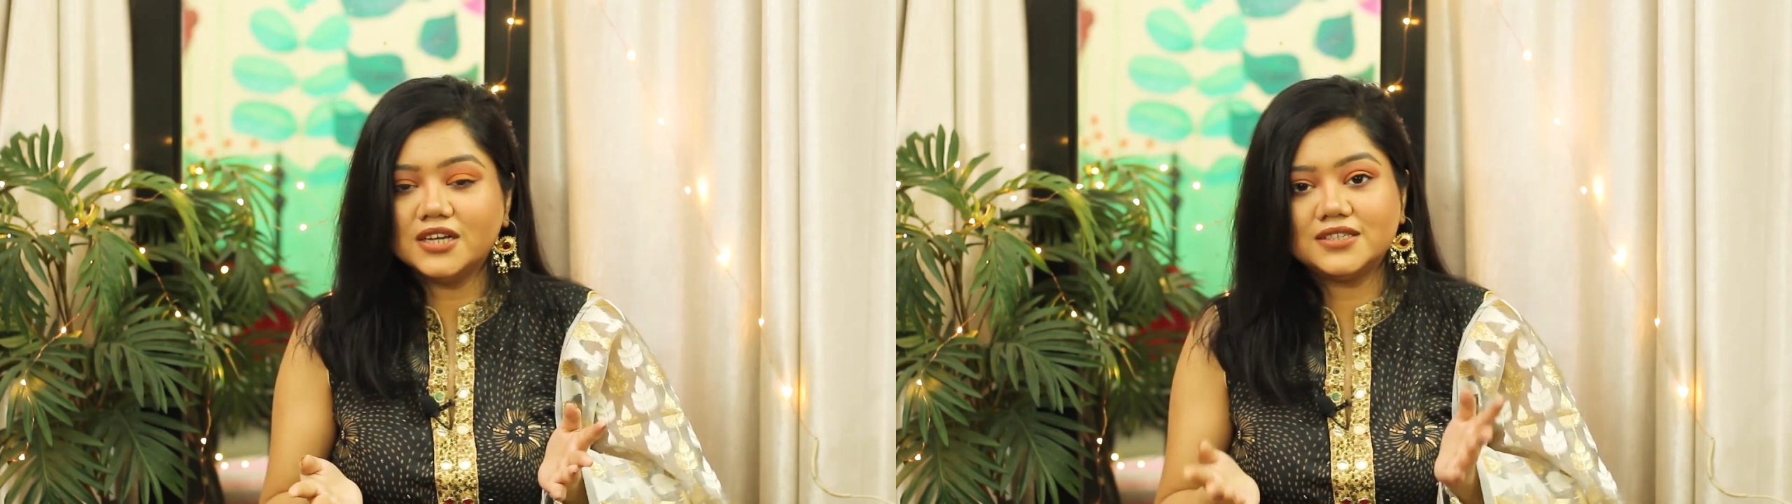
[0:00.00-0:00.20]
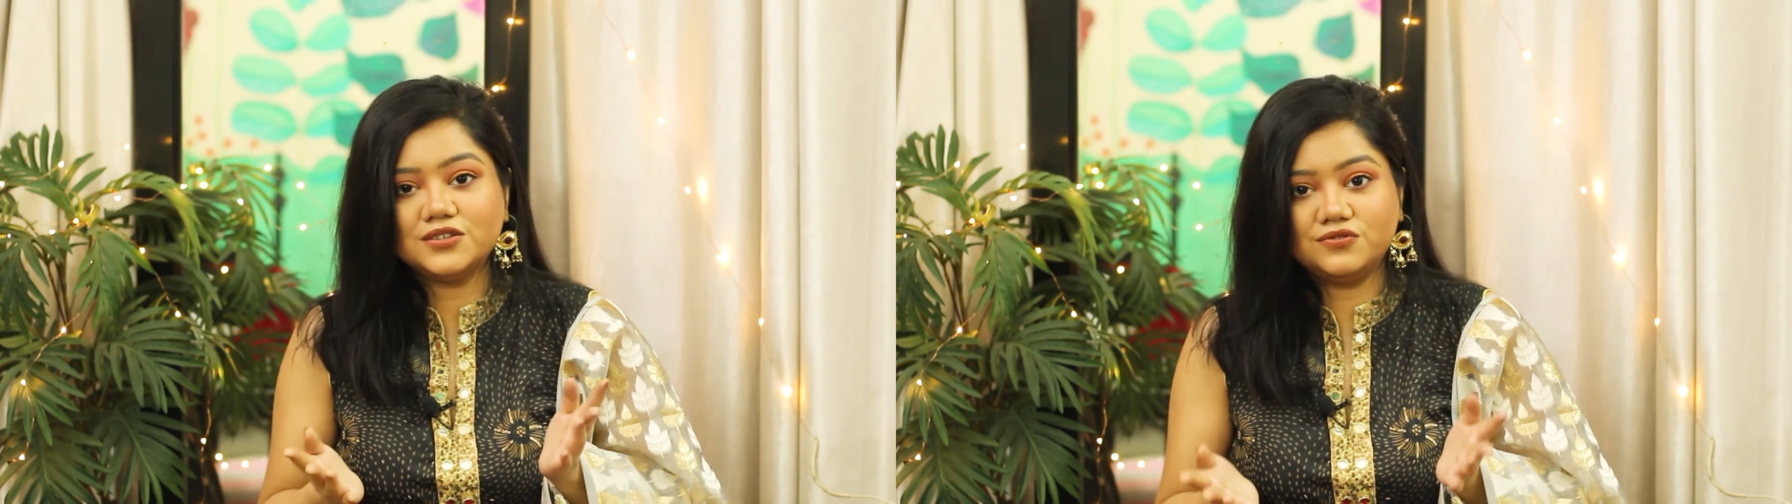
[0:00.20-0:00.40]

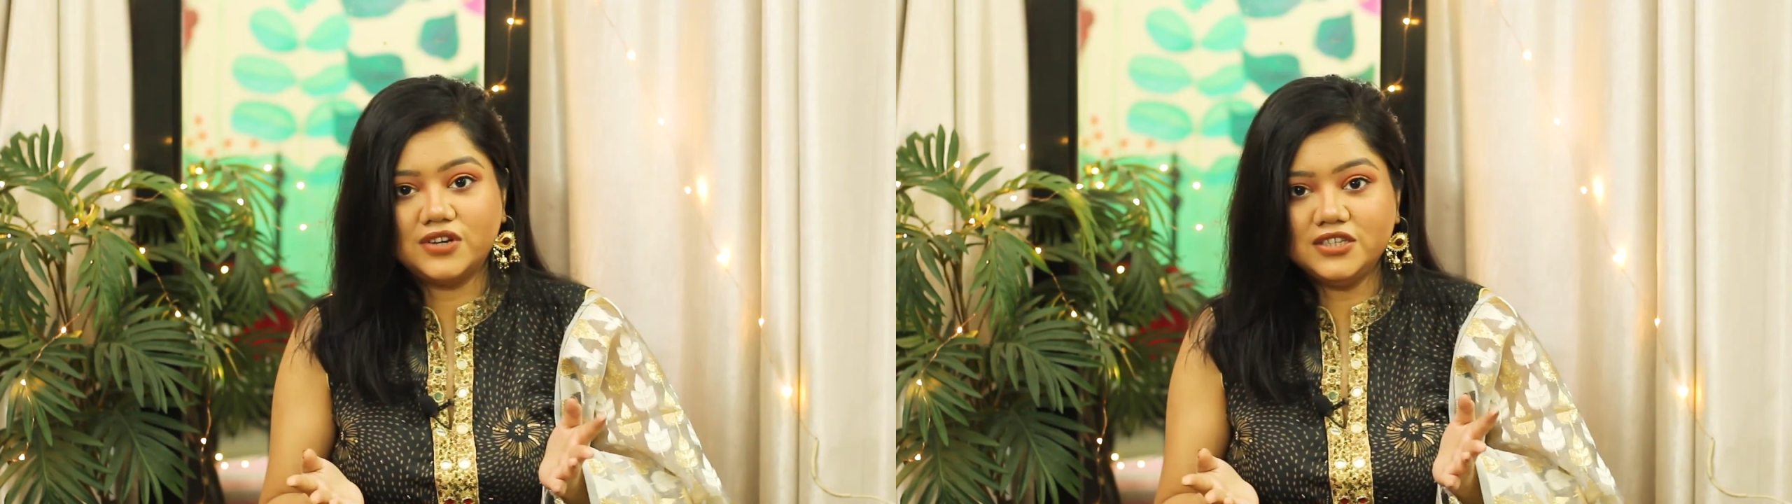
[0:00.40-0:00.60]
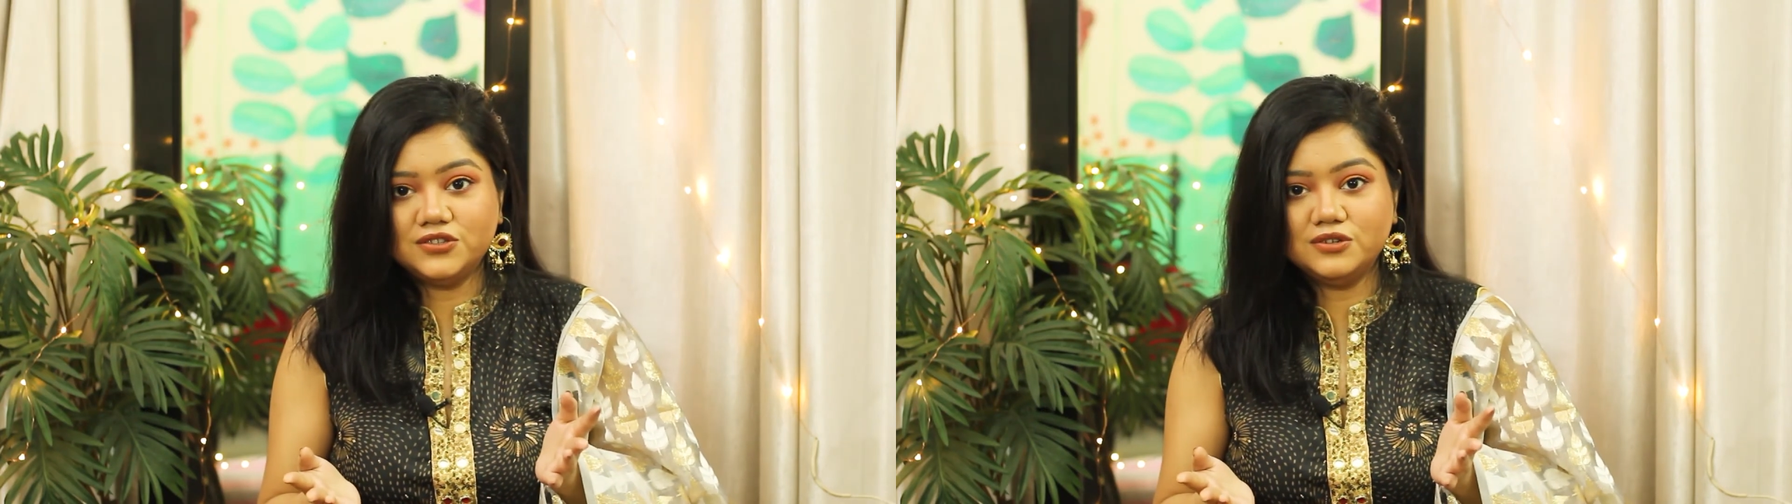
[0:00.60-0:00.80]
I'll see you
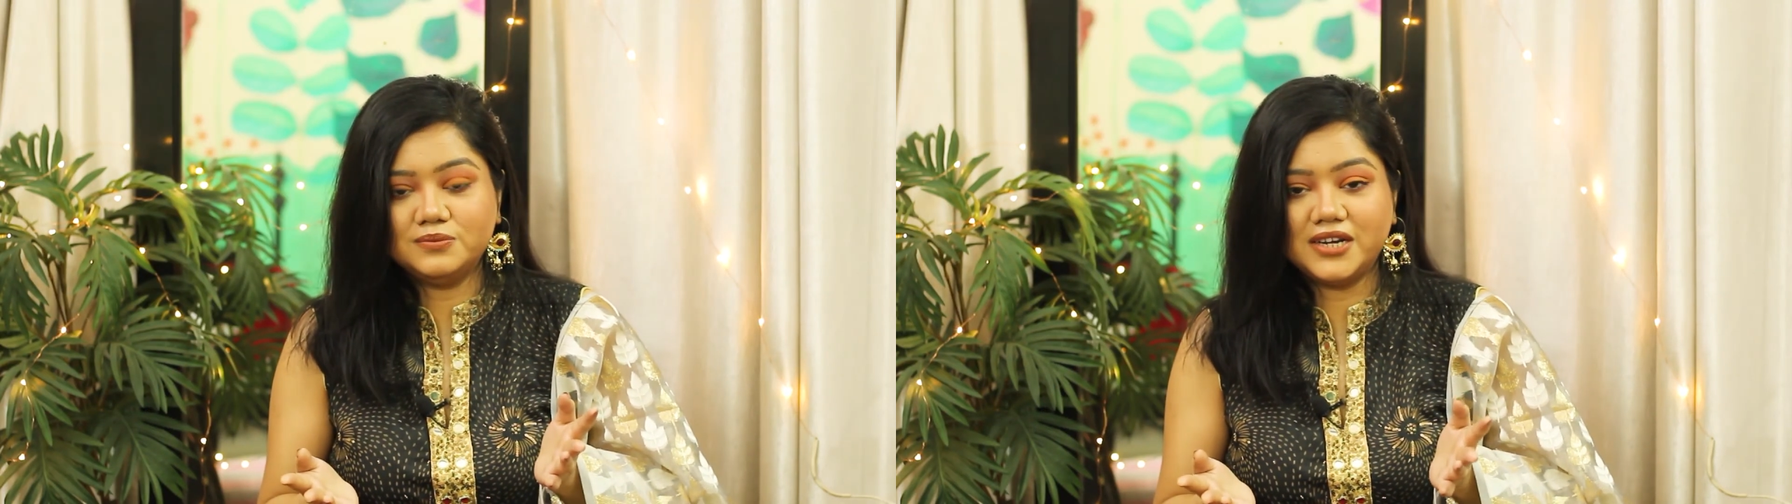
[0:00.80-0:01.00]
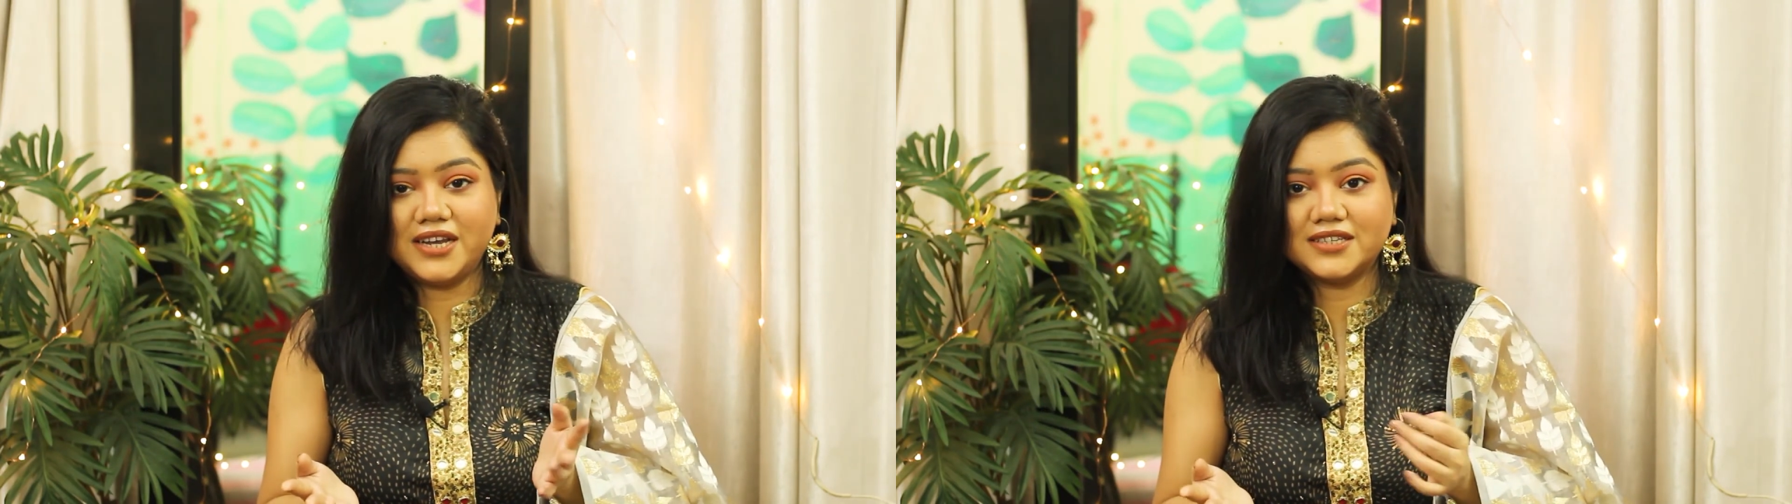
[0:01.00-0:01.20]
very soon
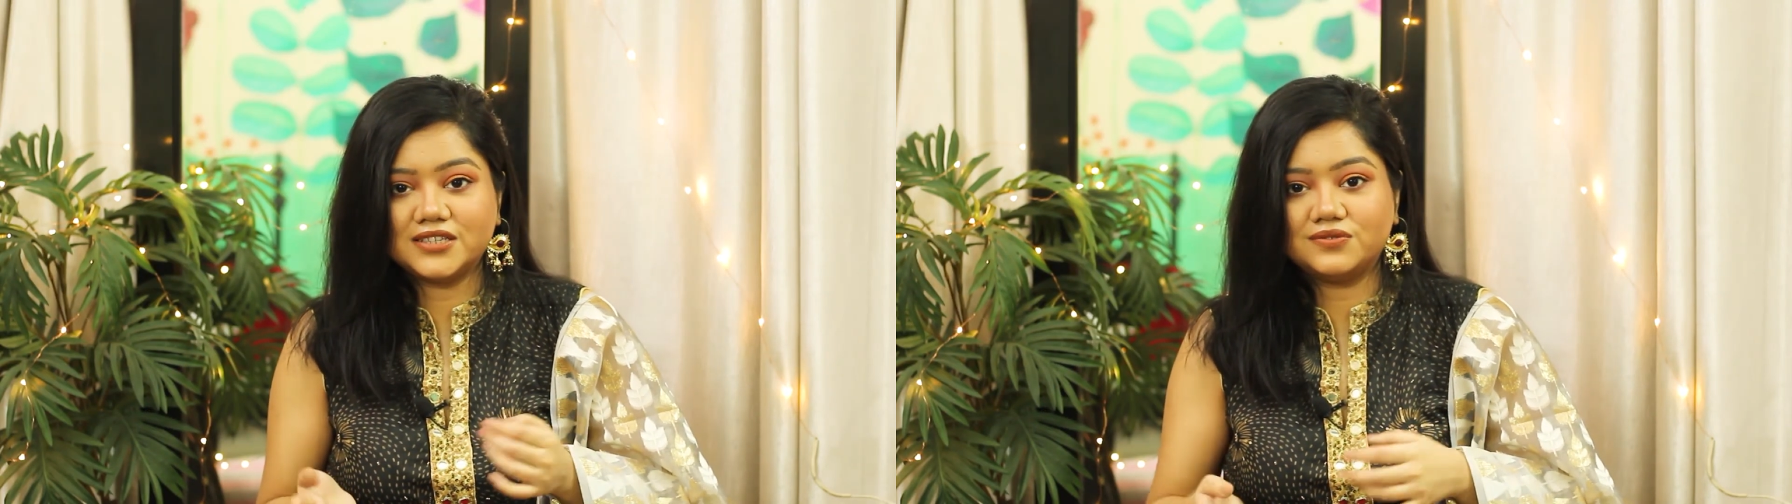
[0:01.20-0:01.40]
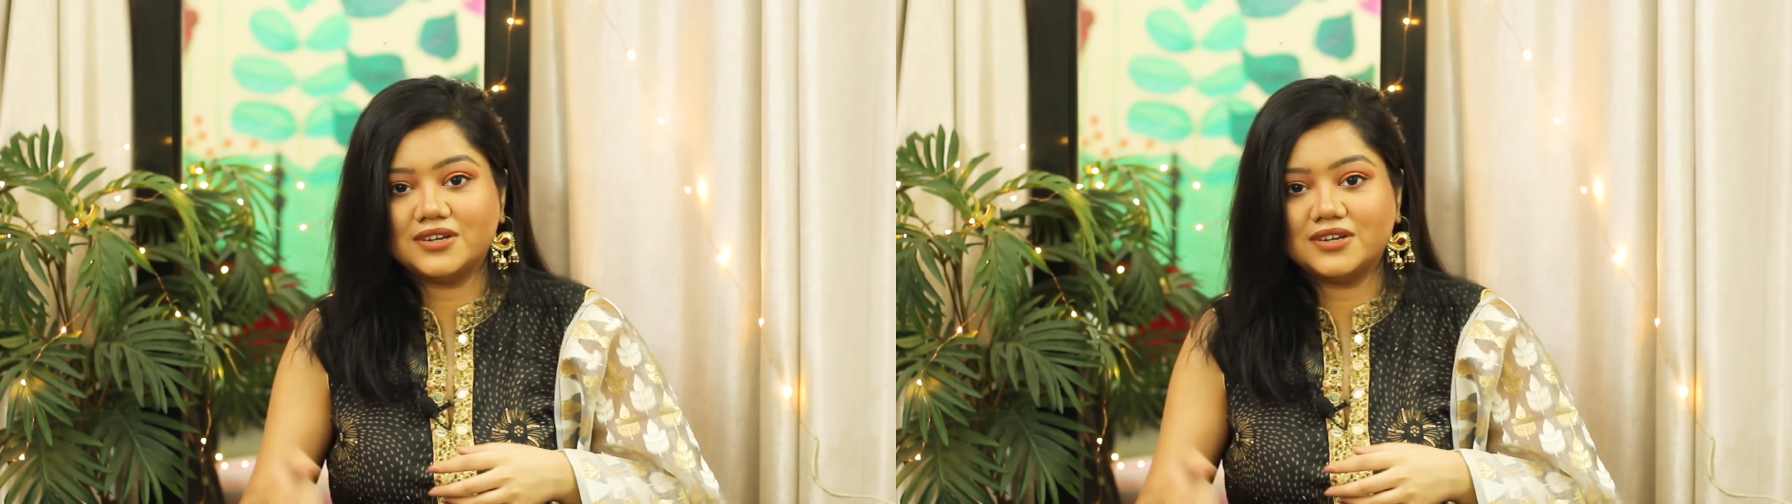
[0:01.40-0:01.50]
in my next